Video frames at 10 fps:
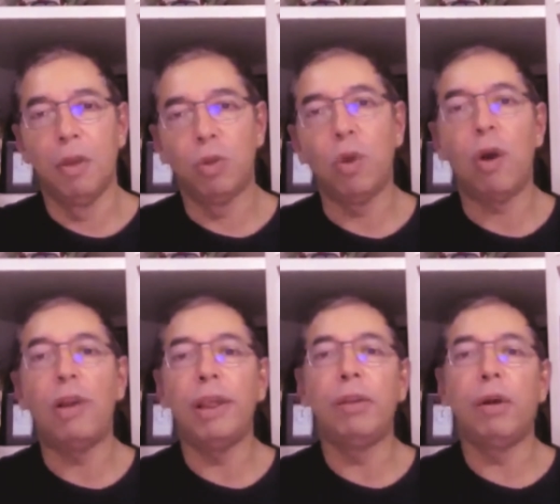So
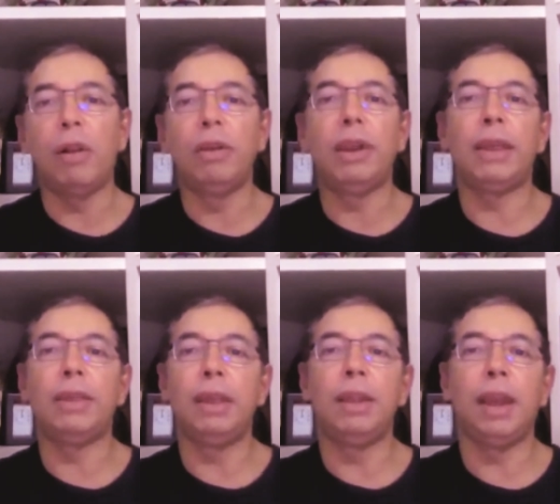all in all, you can
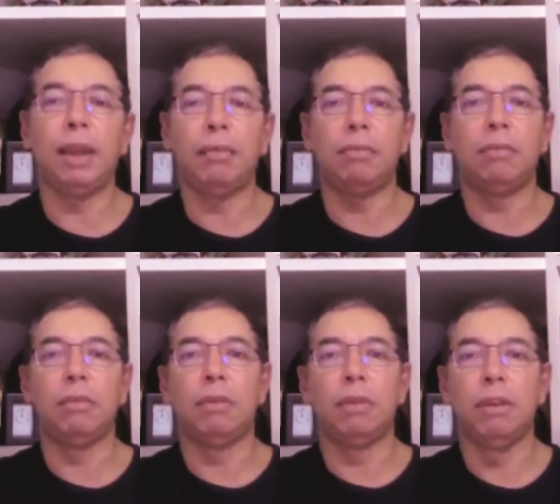see that
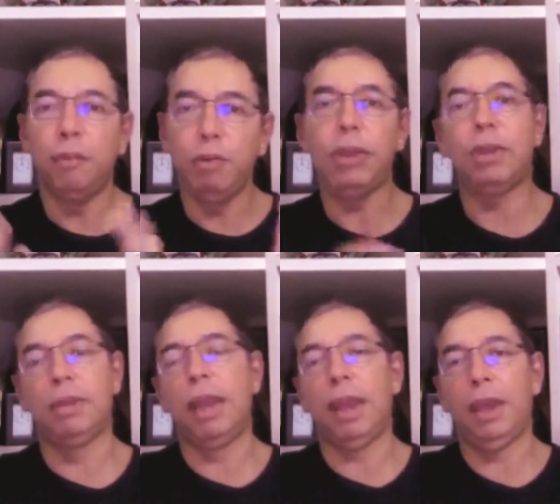the future is
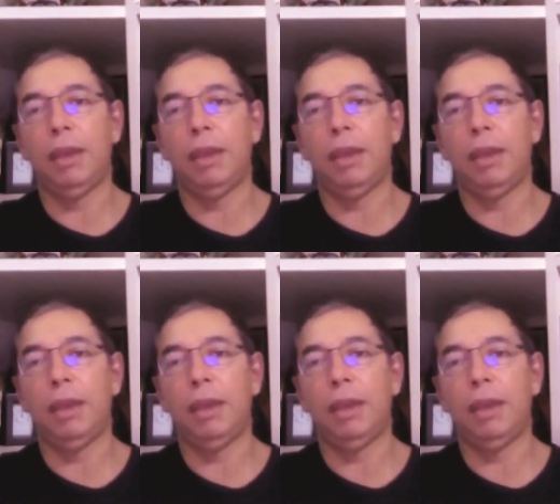there.